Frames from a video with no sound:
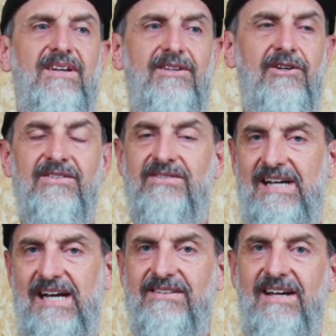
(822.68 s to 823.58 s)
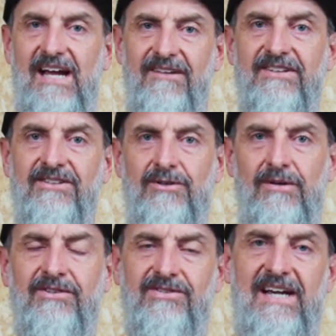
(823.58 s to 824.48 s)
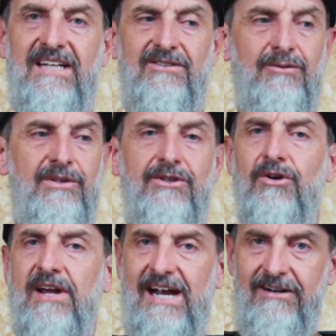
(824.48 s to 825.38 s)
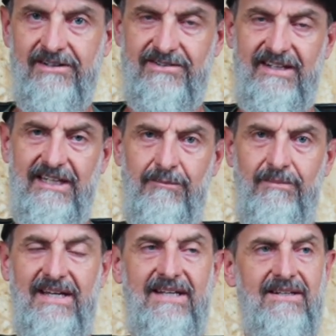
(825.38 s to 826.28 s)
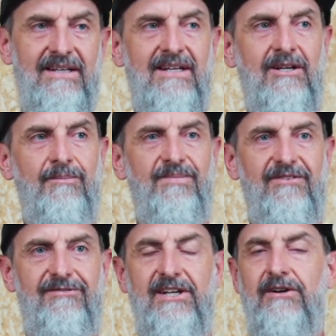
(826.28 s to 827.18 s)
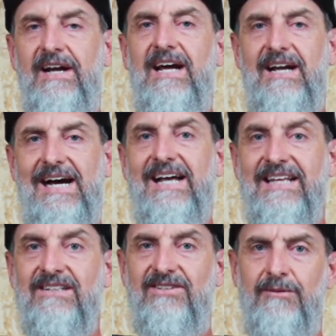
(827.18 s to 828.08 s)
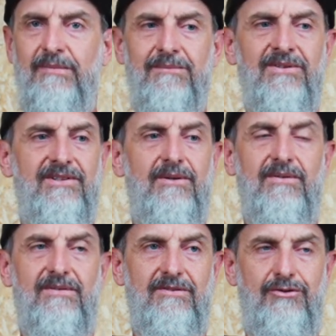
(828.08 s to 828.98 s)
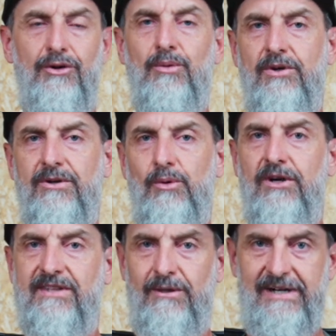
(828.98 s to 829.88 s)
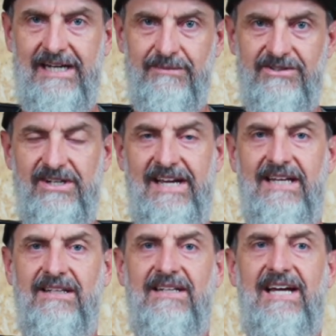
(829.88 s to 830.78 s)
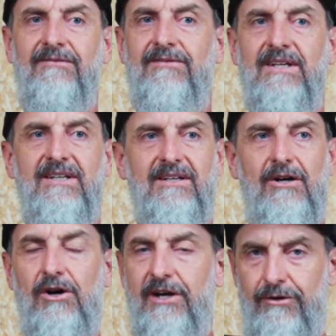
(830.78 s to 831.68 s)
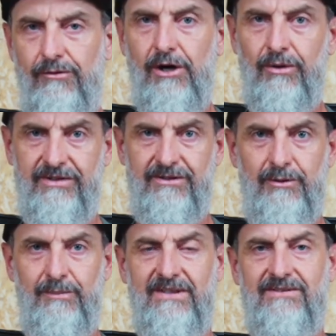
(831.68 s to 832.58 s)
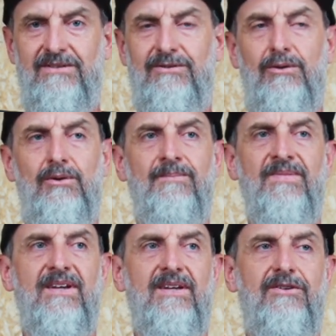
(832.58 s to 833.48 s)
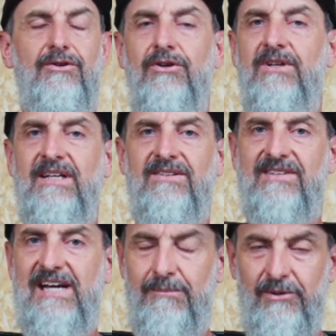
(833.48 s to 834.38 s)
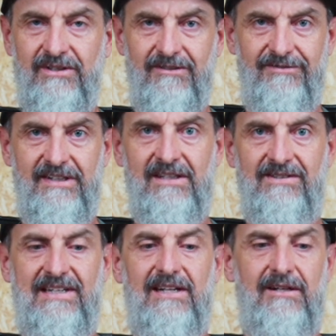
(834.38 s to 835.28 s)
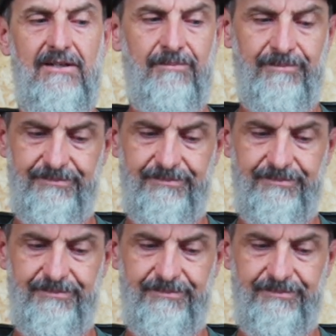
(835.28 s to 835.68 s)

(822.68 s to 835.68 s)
you can start to have these conversations with your current team and figure out, are they team members that do want to work their way up the chain and have higher roles in your business? Or do you need to start putting the feelers out? Like